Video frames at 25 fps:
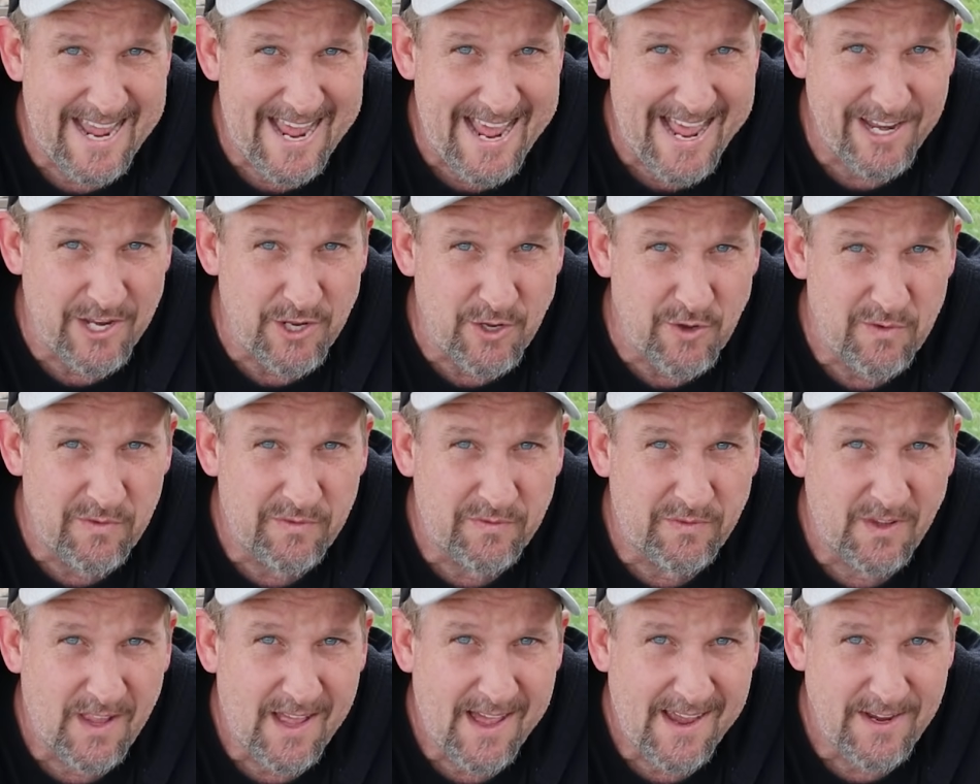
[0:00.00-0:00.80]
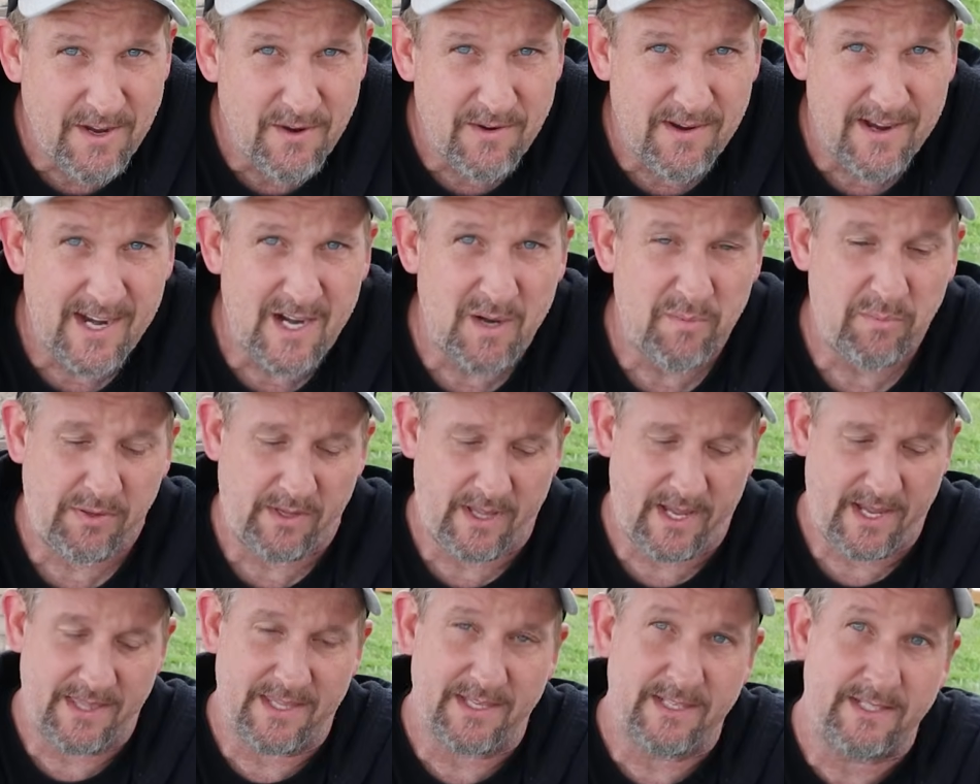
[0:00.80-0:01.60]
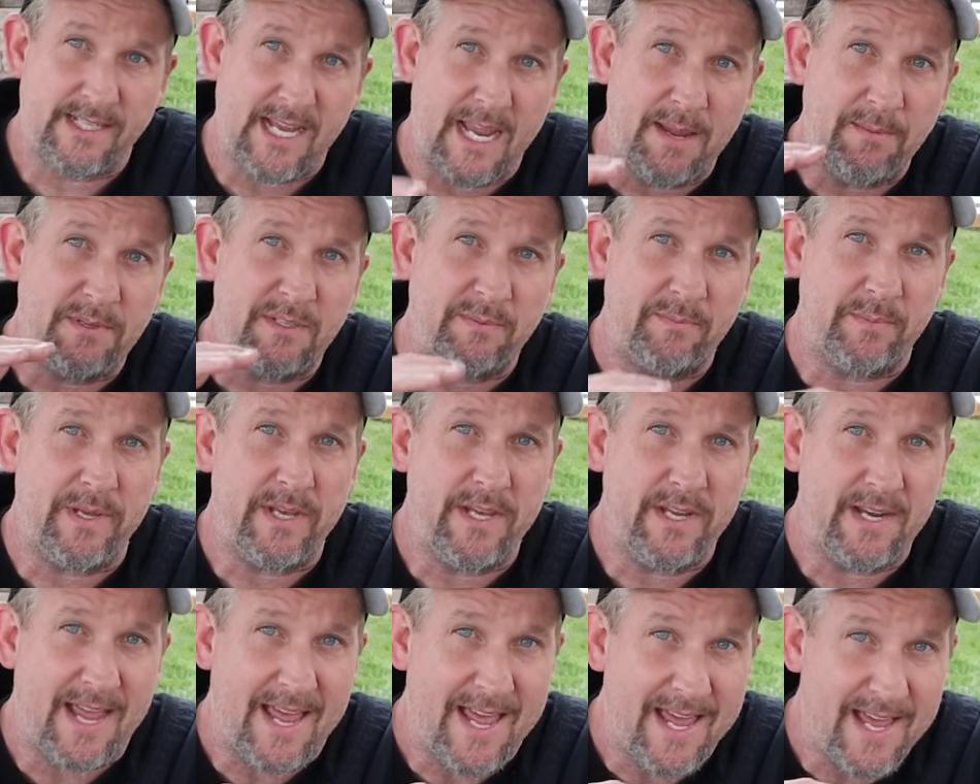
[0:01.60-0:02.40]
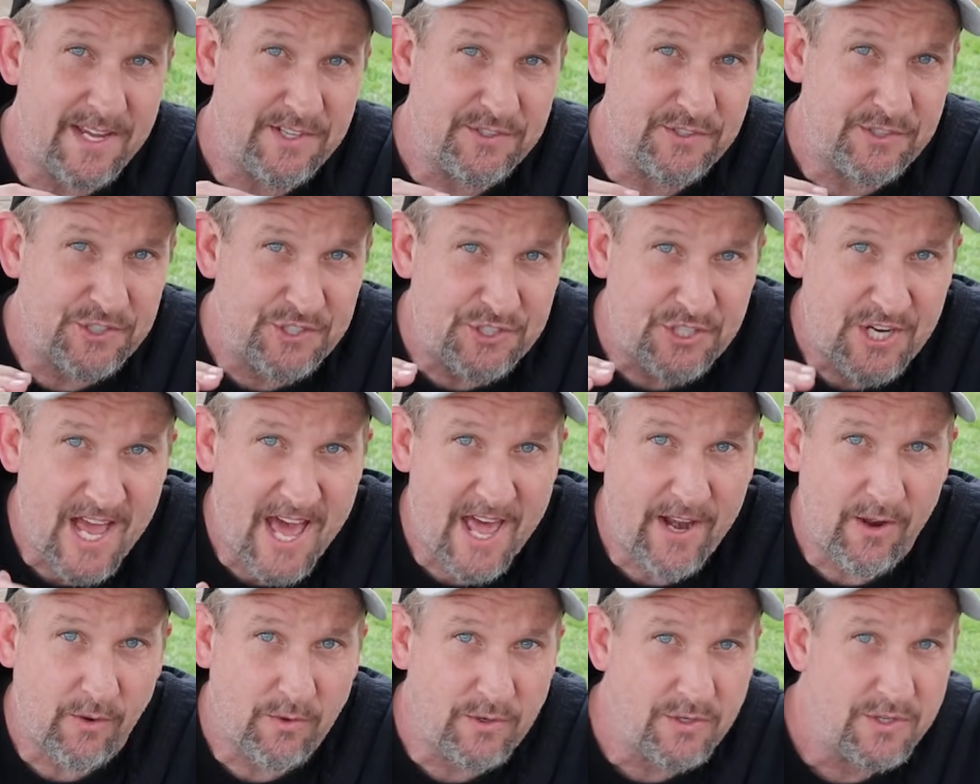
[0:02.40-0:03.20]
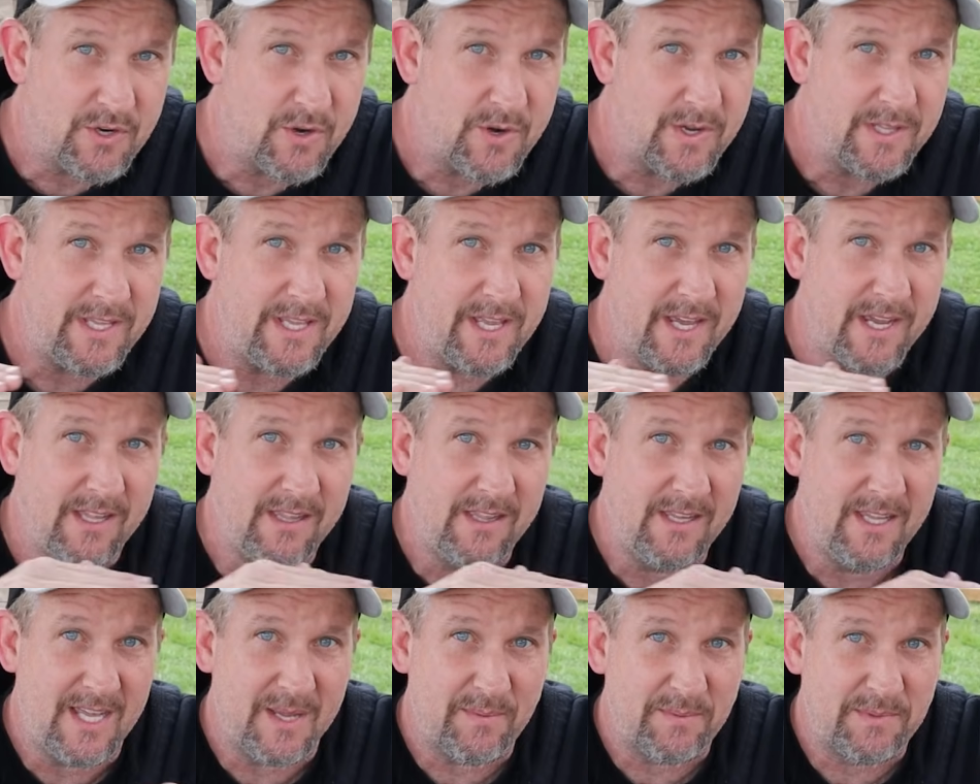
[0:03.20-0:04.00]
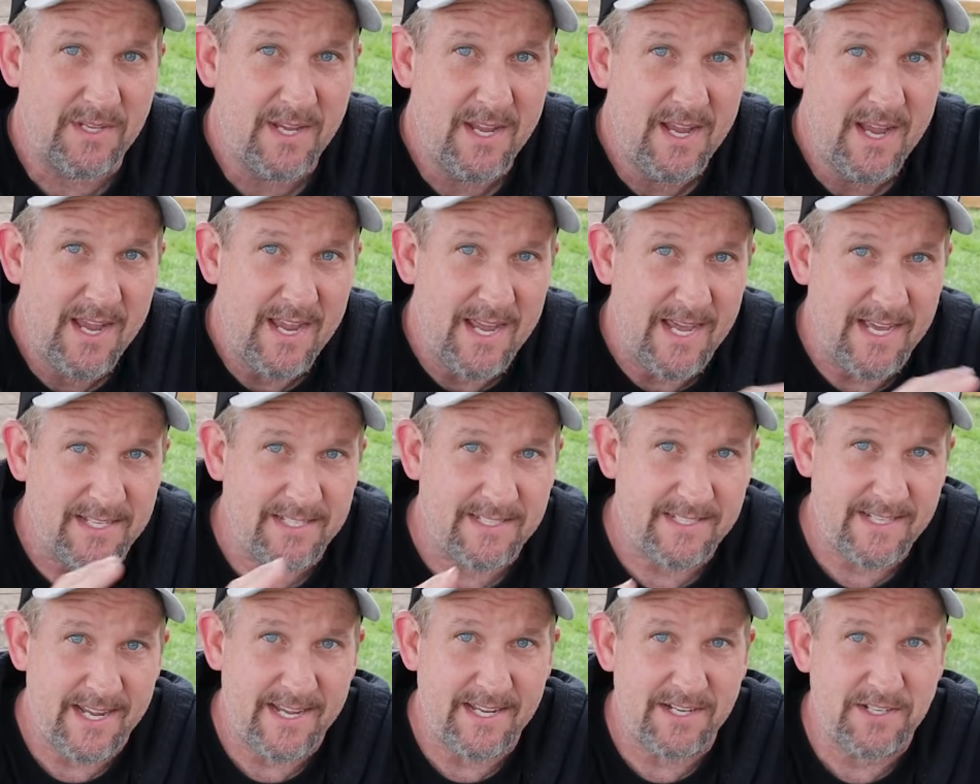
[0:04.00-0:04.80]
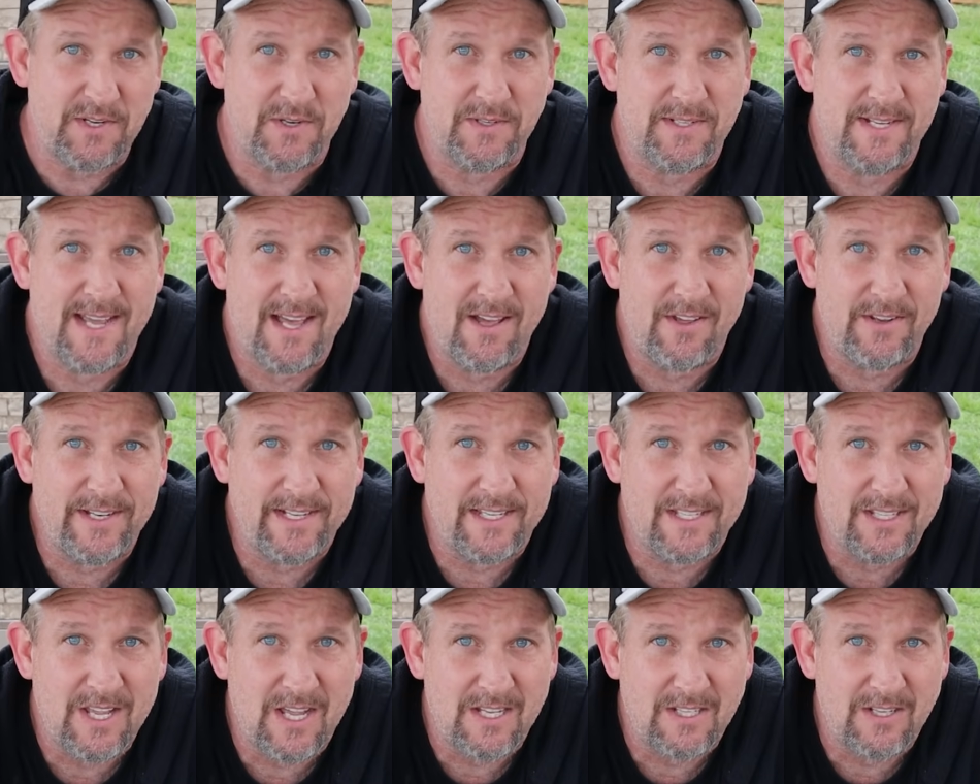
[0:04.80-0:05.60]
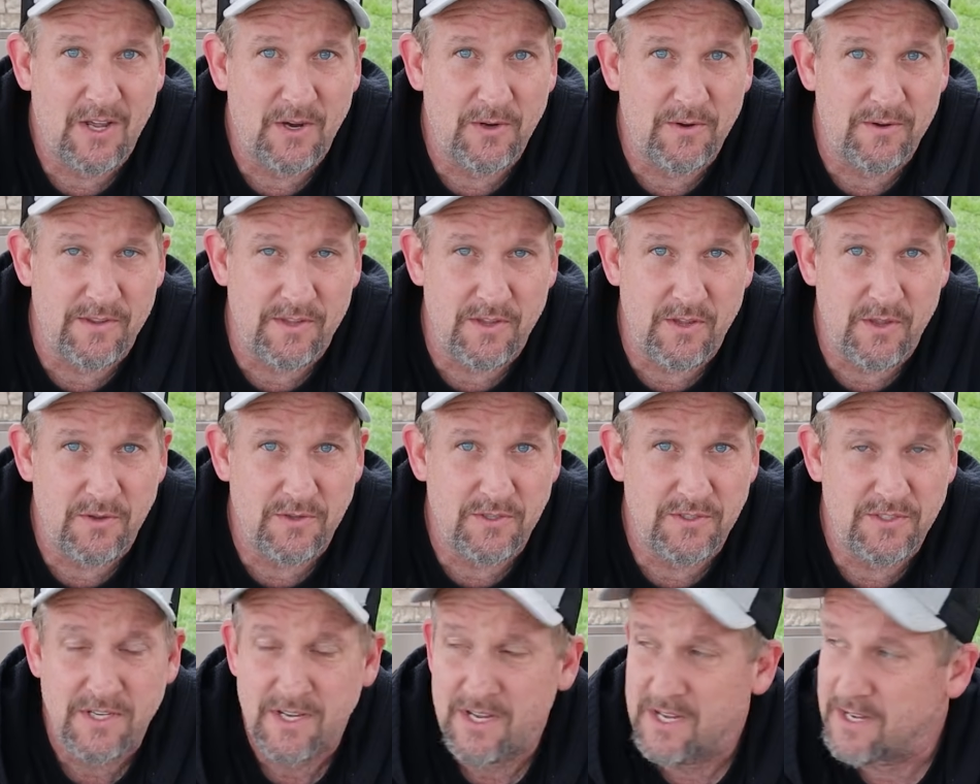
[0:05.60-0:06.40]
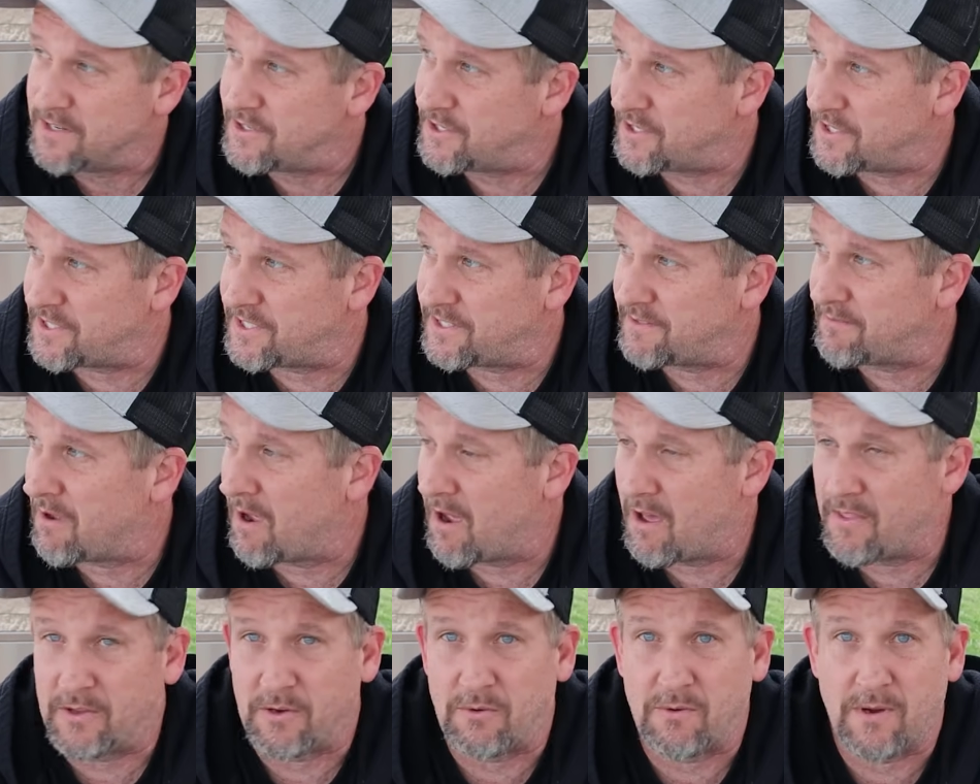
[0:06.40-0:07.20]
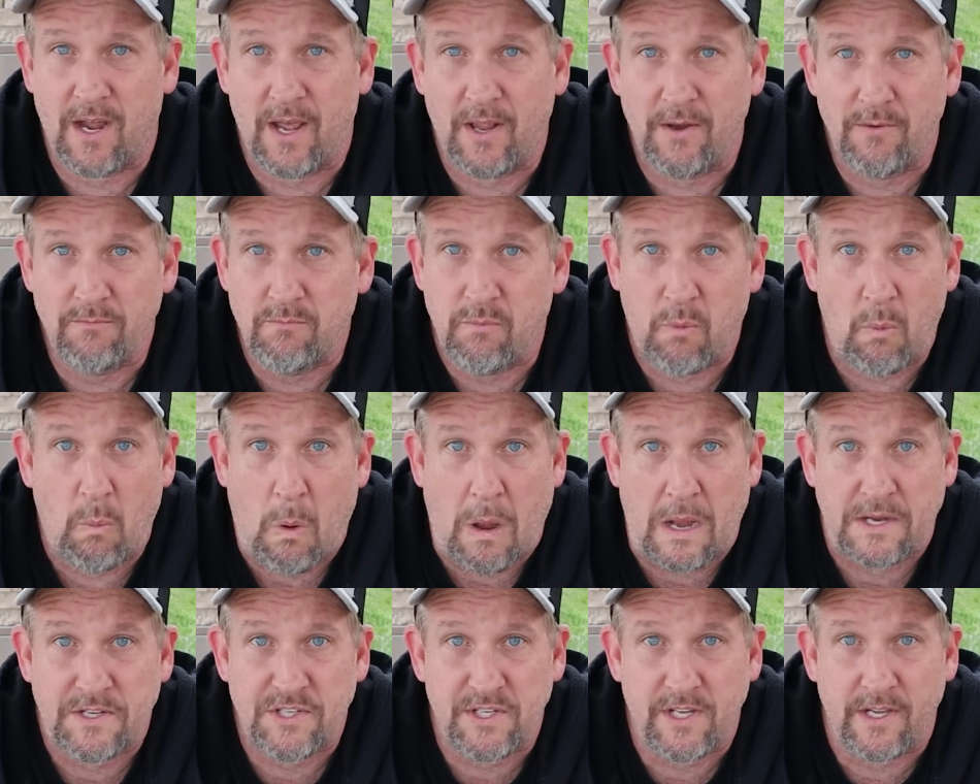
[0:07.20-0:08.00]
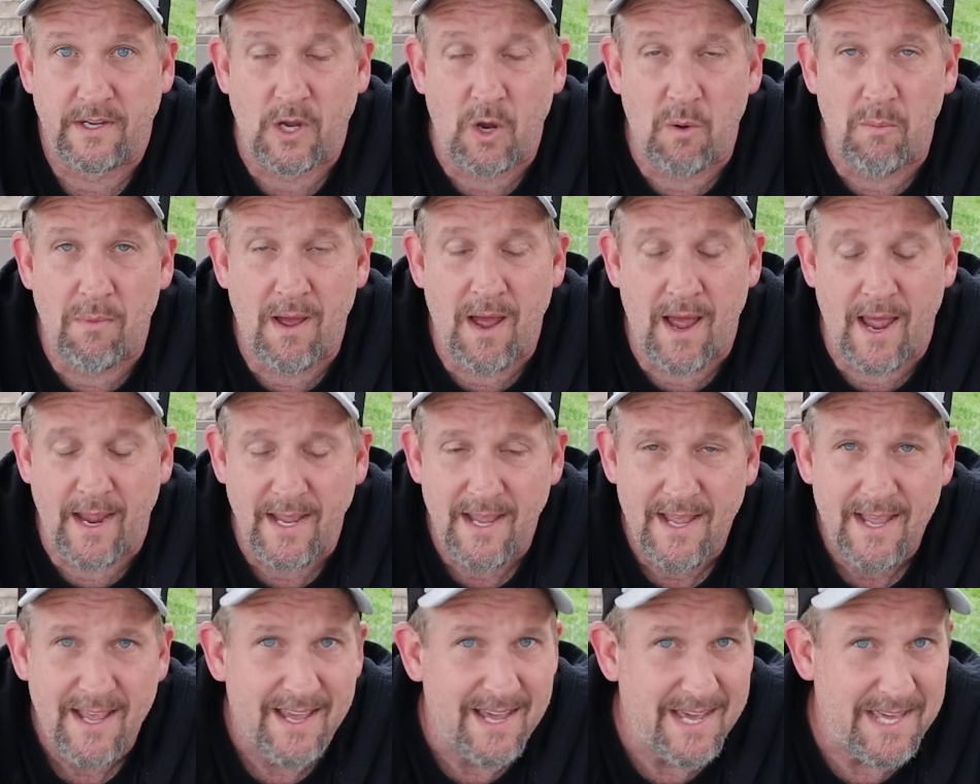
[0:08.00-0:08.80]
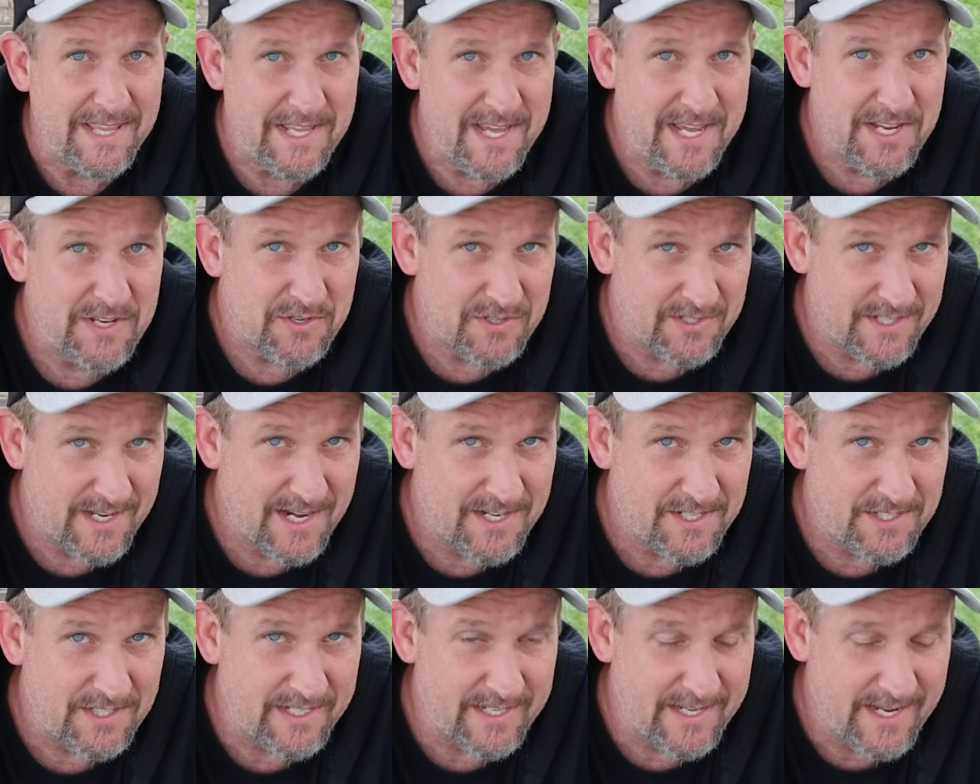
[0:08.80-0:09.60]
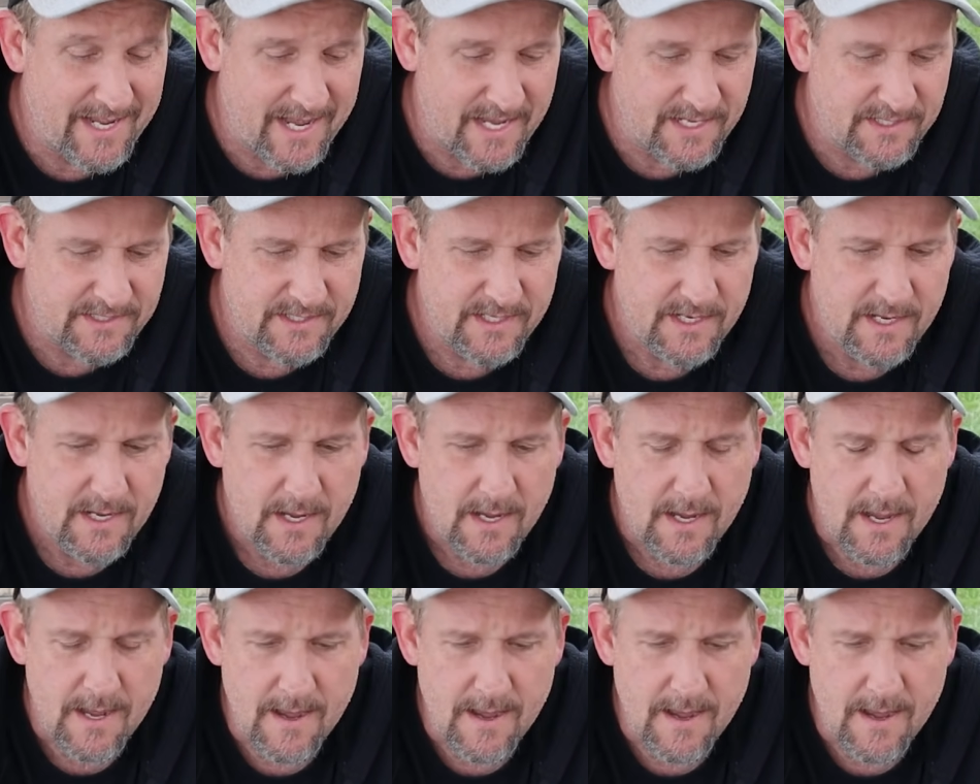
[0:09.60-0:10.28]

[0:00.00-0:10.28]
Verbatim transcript: can you fly your airplane the same speed as the shadow during the eclipse and stay in totality a lot longer than those just on the ground watching it go by? And the answer is actually yes.